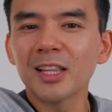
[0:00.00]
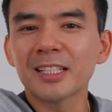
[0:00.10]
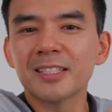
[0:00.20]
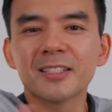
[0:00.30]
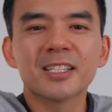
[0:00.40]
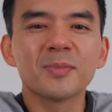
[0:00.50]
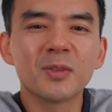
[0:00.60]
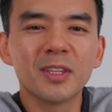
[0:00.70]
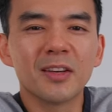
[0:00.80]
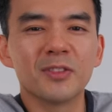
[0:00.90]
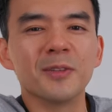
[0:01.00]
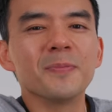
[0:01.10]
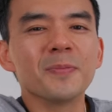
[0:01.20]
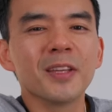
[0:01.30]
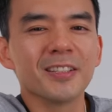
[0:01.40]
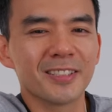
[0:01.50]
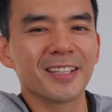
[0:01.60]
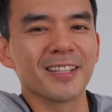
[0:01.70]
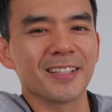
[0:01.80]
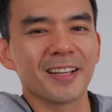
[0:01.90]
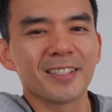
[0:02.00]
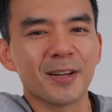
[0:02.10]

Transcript: if you liked it, subs if you loved it. I'll see you guys next